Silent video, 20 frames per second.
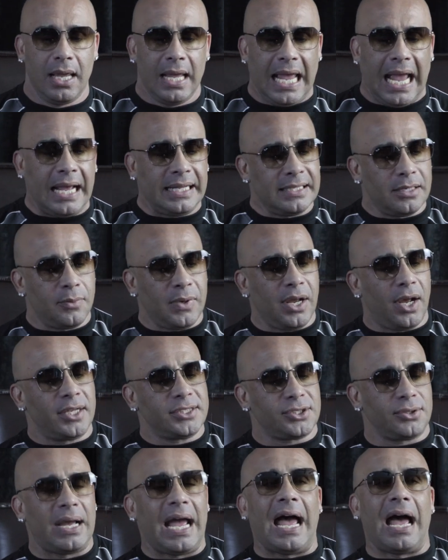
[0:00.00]
And then we
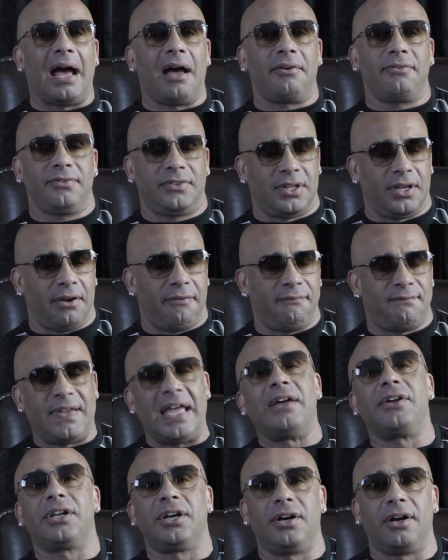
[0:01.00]
also have the
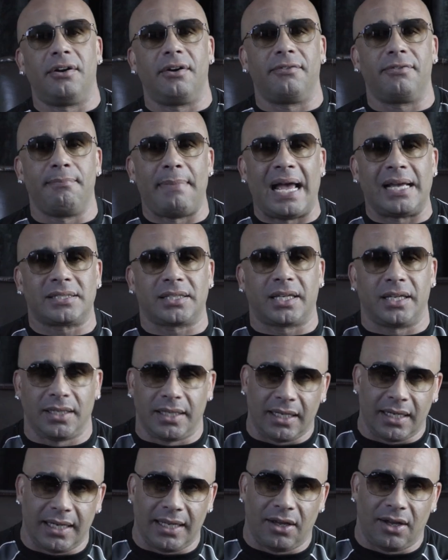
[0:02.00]
failure of
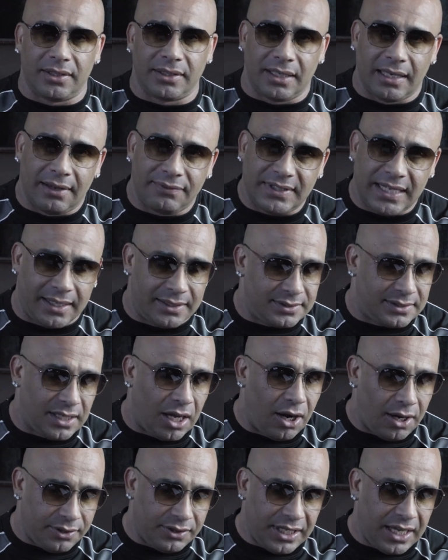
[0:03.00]
masculinity on the left-hand side,
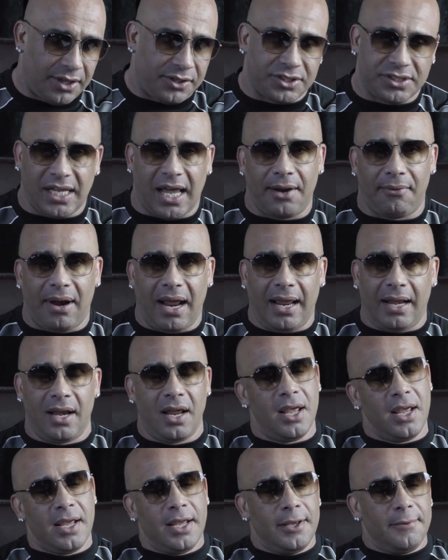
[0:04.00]
on the other side, right?
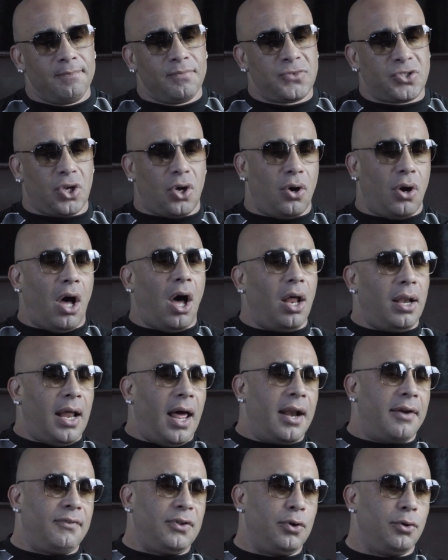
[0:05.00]
So a
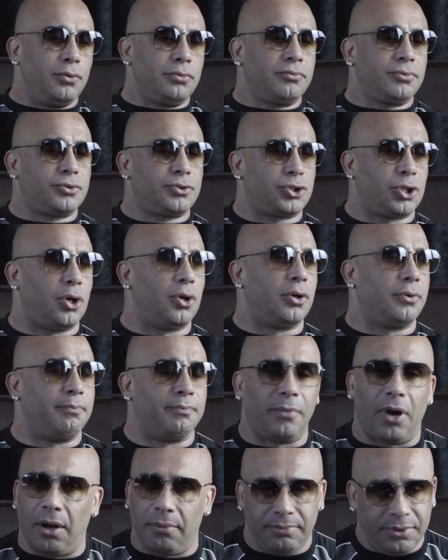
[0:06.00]
lot of you,
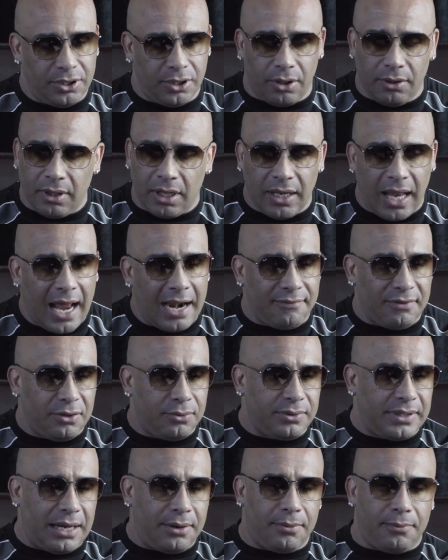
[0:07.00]

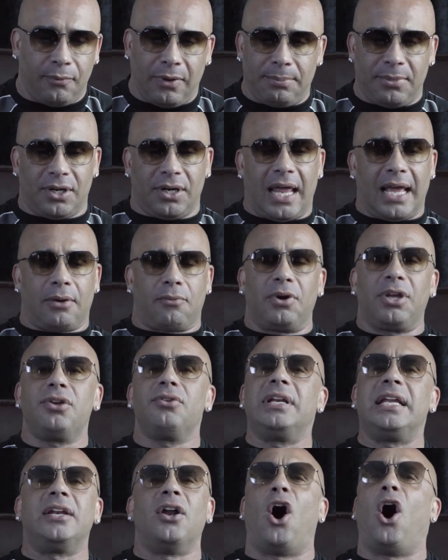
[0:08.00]
women are like, well, you
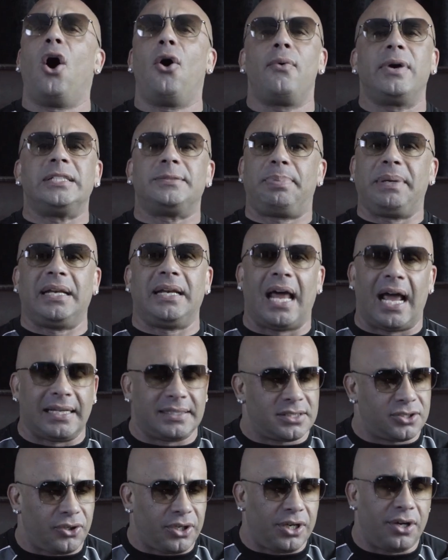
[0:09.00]
need to always be nice.
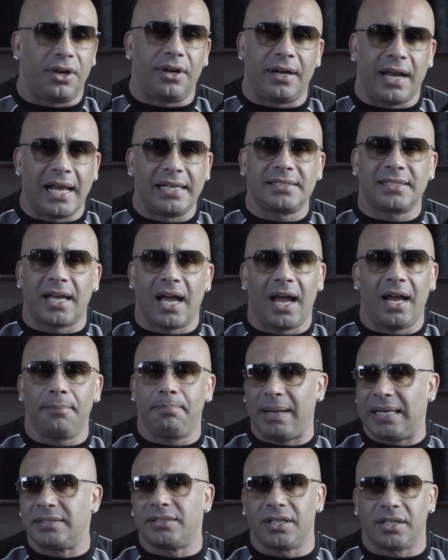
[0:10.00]
So you're a nice guy,
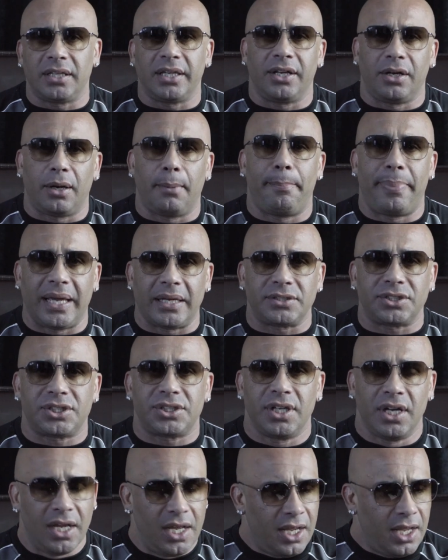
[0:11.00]
basically you're a bitch.
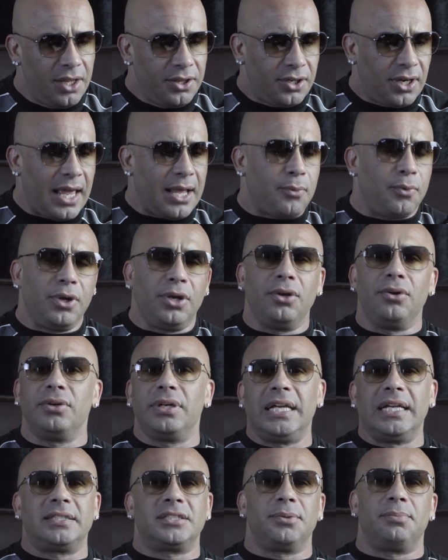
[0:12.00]
They're like, well, you
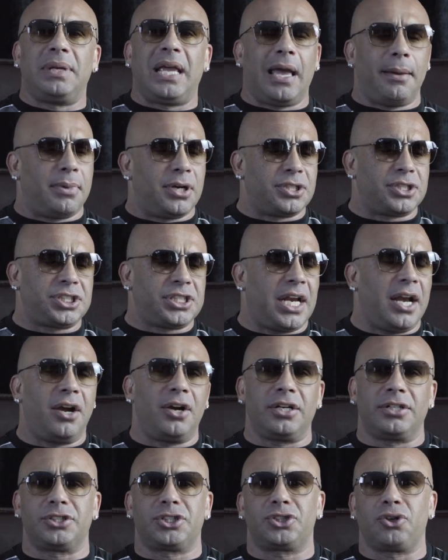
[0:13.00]
need to be able to share
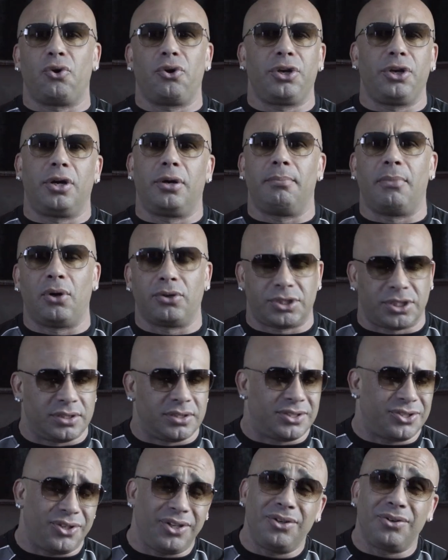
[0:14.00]
and show your
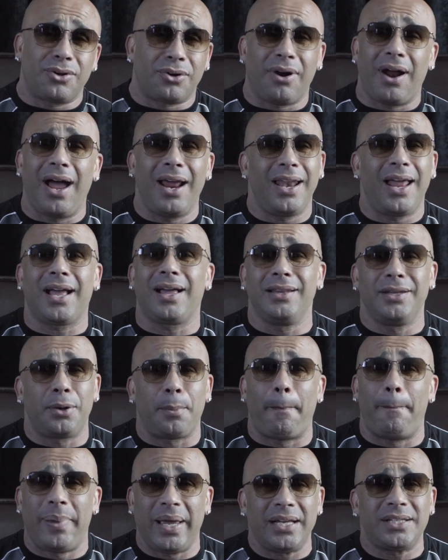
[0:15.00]
emotions. So you cry like a little
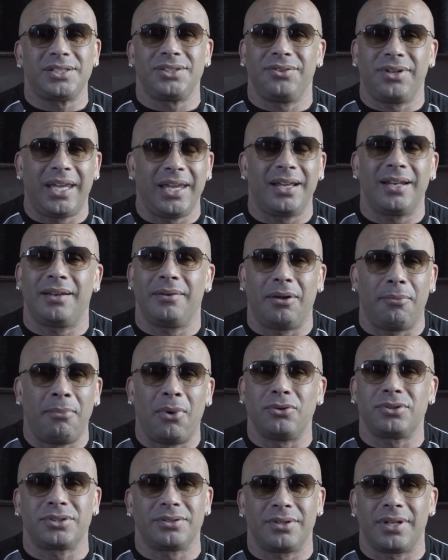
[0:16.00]
bitch and you get
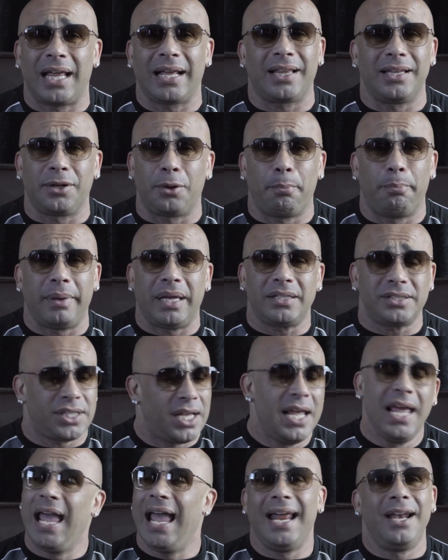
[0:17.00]
emotional like a little bitch,
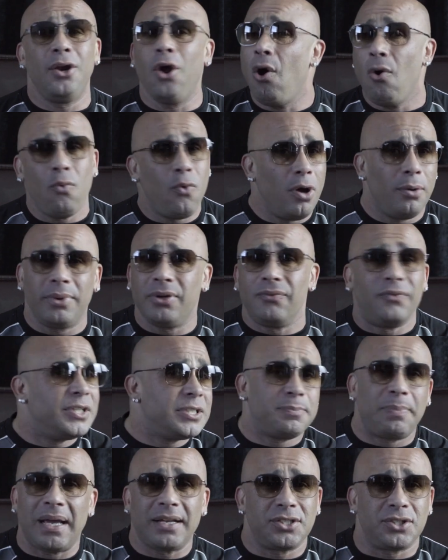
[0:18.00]
and no woman
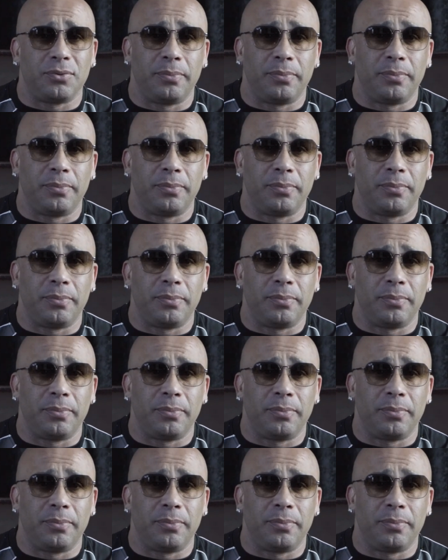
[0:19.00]
respects you